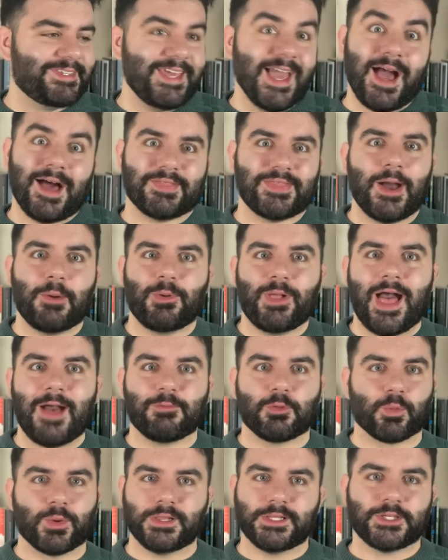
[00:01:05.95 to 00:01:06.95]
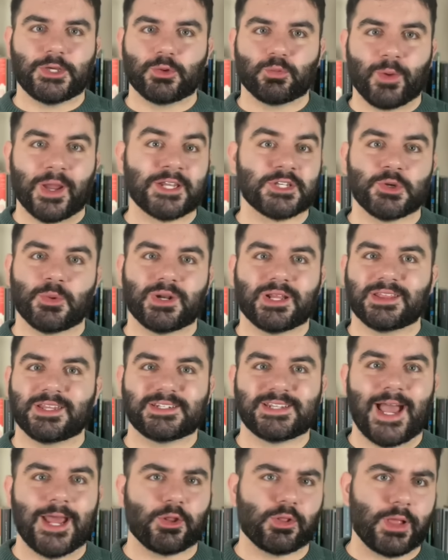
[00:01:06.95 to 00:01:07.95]
Yeah, that will have a really good ring to it in the
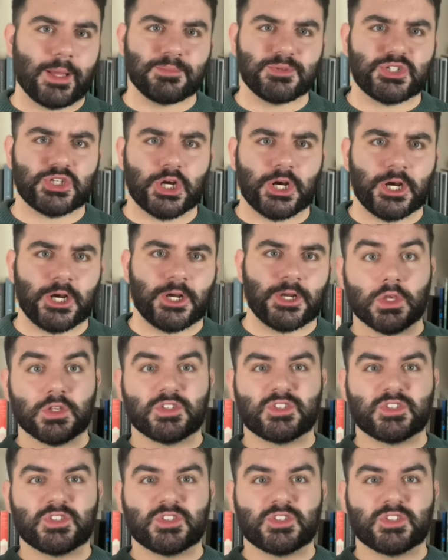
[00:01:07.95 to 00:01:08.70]
title, I'm sure.